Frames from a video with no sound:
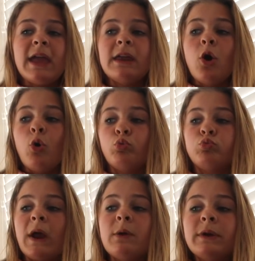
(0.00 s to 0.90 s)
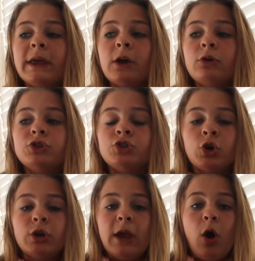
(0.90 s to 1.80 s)
And right when I go to
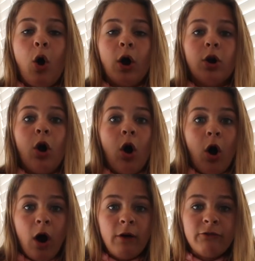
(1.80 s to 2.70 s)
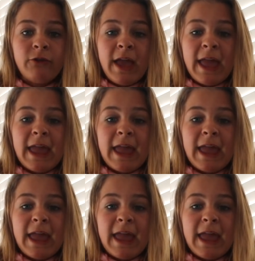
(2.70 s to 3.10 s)
turn it on off,